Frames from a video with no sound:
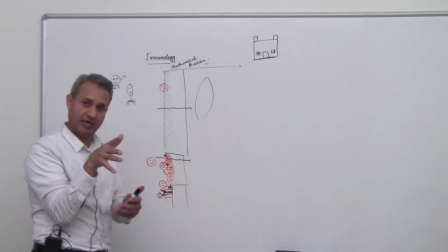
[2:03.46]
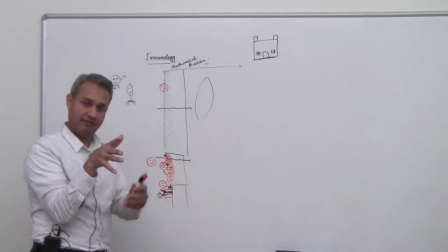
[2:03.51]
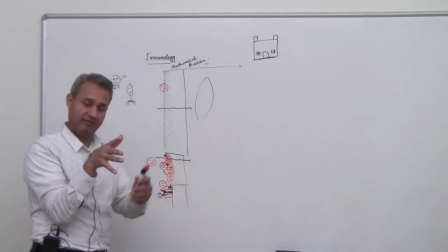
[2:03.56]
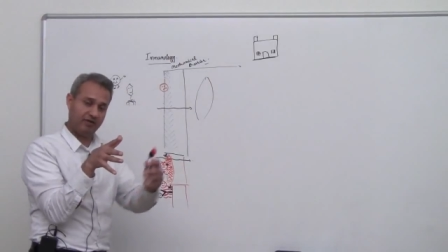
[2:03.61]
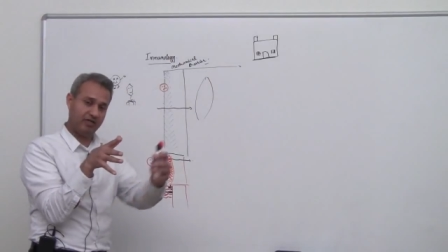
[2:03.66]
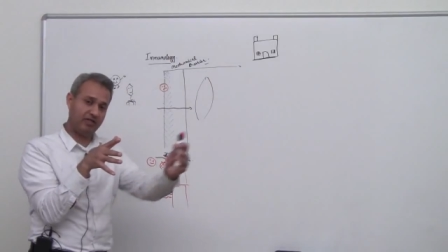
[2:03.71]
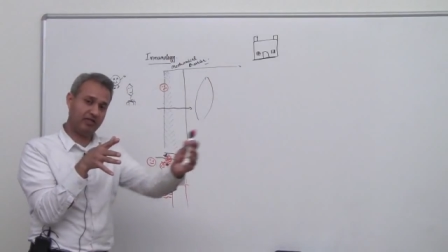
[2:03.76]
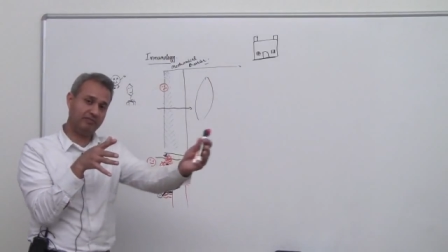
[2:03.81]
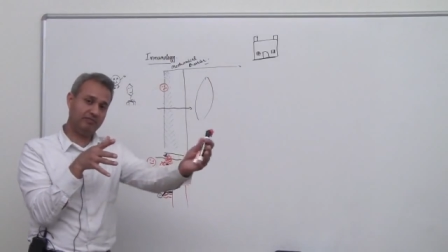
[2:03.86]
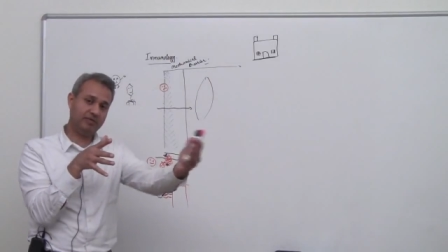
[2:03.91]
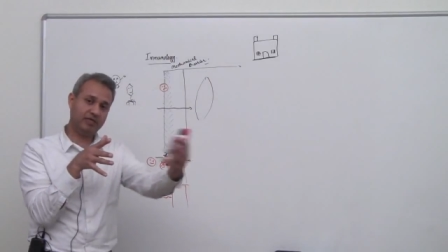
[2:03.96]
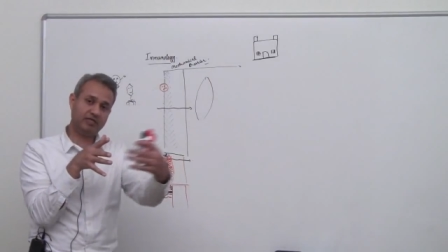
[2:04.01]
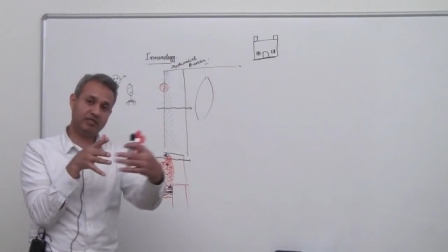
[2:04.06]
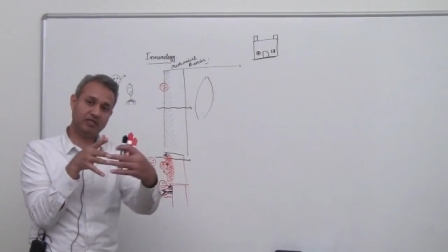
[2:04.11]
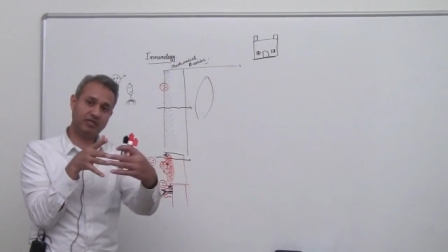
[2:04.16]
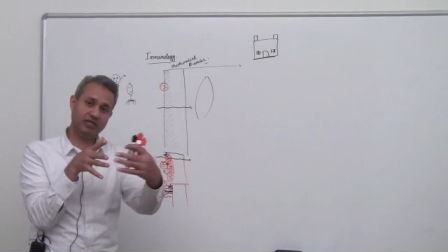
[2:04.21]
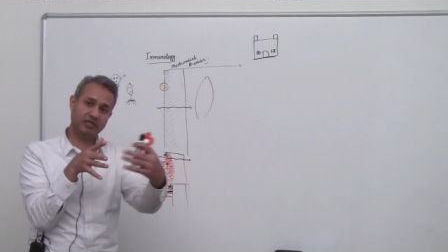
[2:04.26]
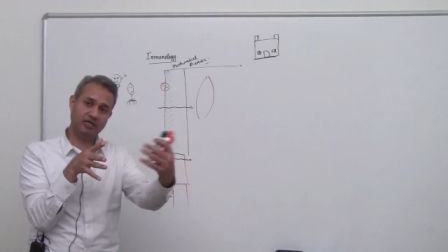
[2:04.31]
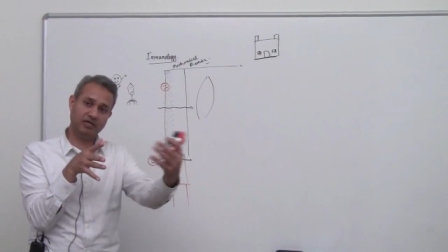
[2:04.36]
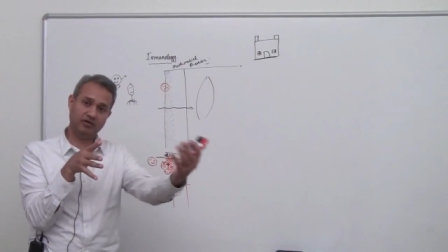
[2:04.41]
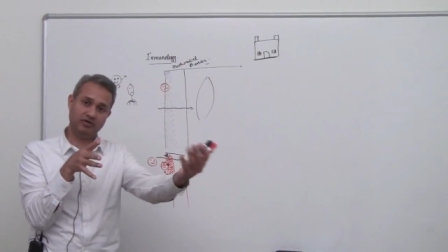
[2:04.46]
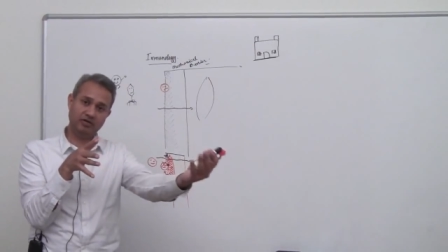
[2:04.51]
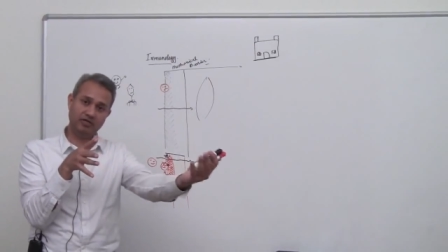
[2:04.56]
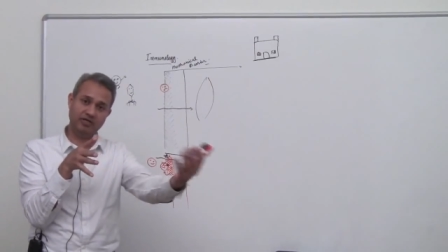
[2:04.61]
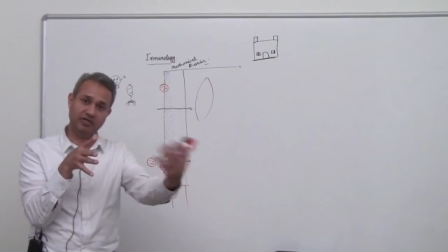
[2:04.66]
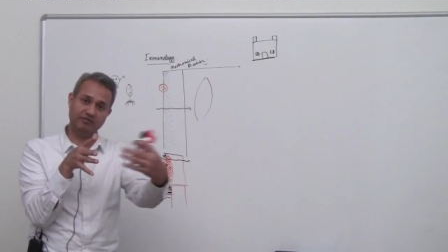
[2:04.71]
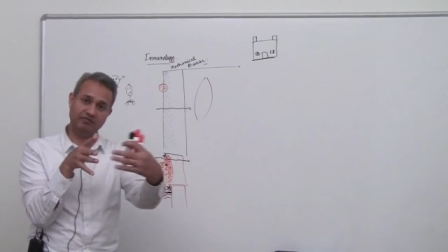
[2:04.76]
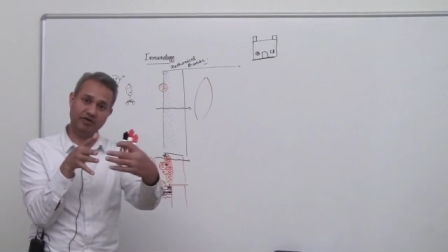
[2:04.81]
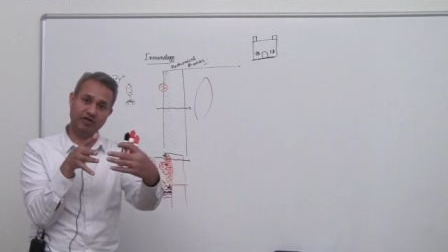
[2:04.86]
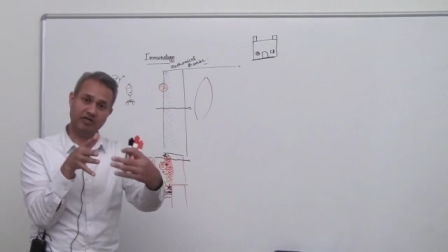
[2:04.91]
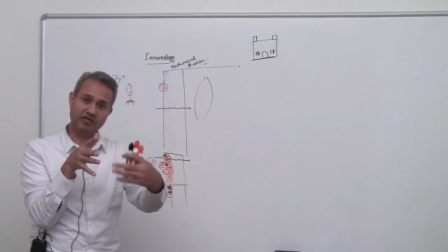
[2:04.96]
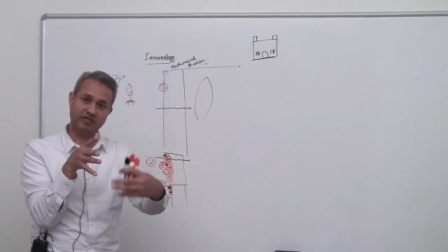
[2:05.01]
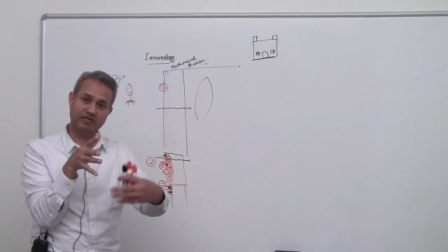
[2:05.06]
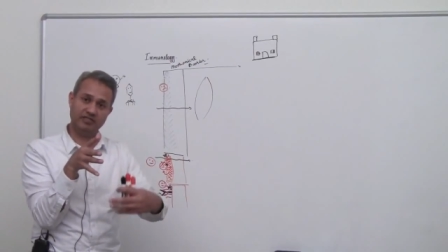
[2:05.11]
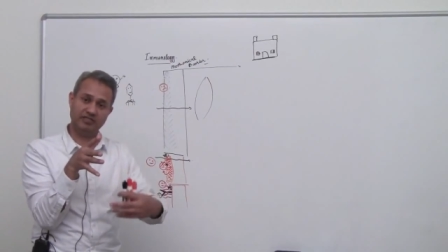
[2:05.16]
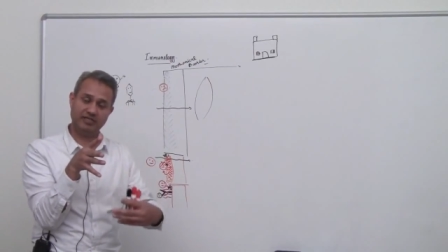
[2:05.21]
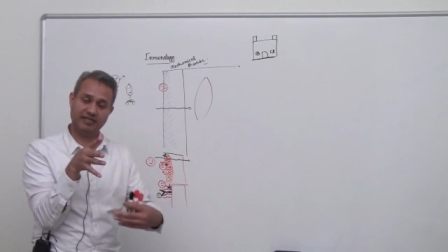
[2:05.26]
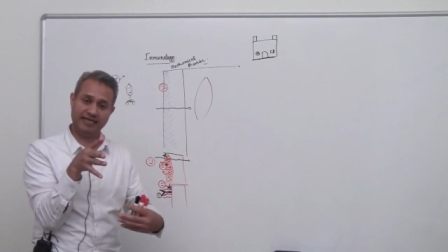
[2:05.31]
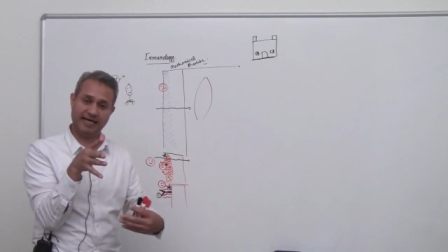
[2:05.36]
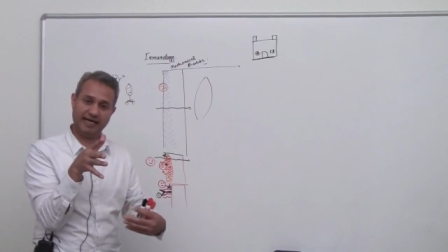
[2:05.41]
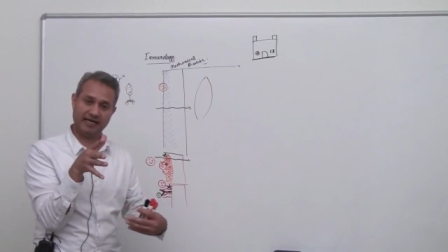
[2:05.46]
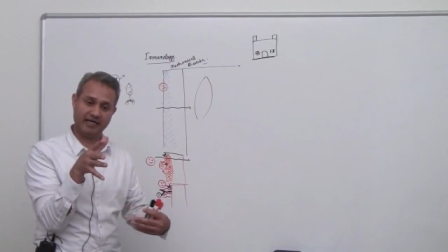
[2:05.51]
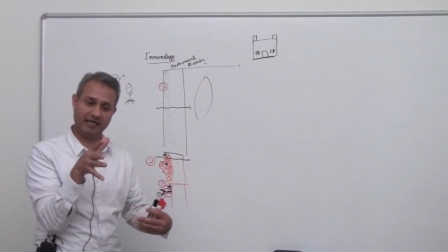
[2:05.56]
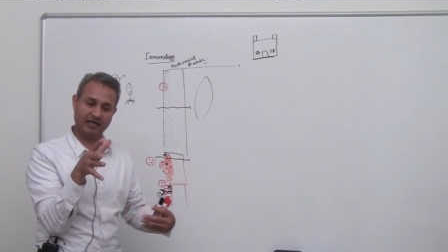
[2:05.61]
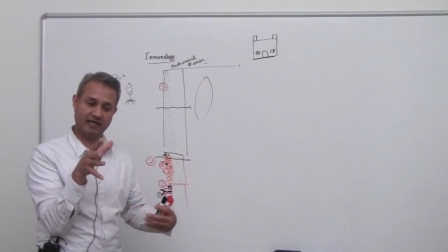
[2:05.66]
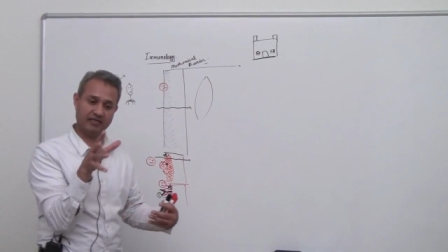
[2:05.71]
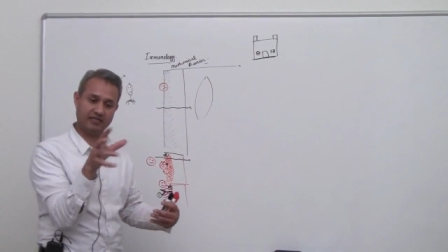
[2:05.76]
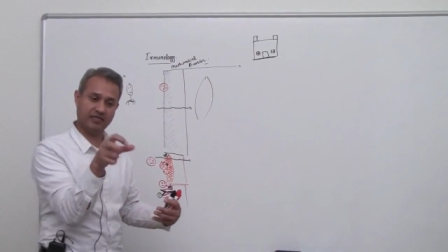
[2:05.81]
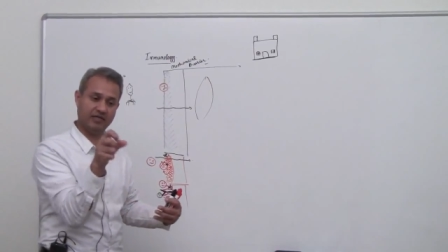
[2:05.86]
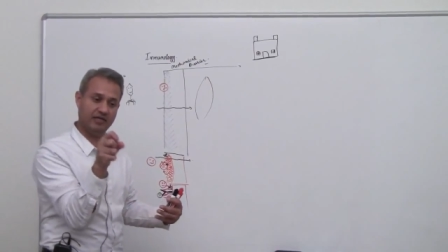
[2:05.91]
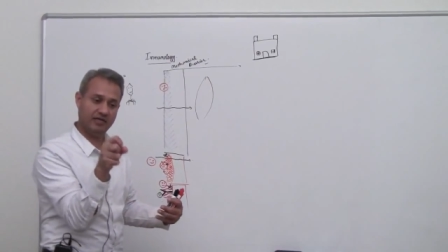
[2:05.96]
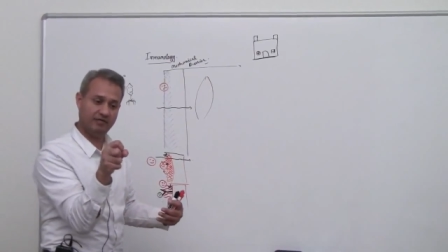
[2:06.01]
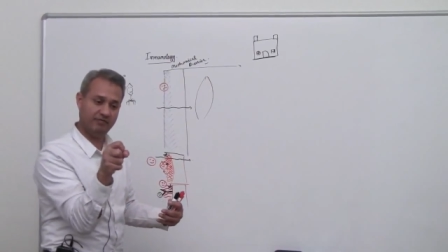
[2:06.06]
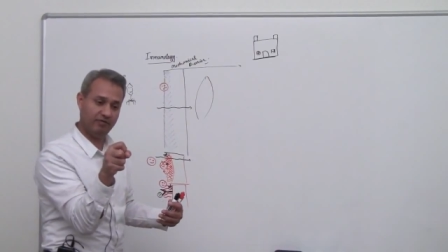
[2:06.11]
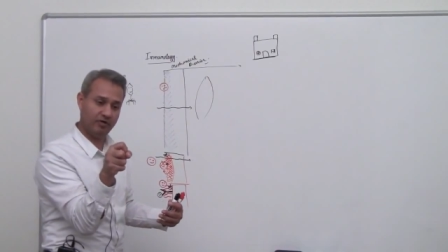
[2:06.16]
and when the bacteria or the invader is attacking us,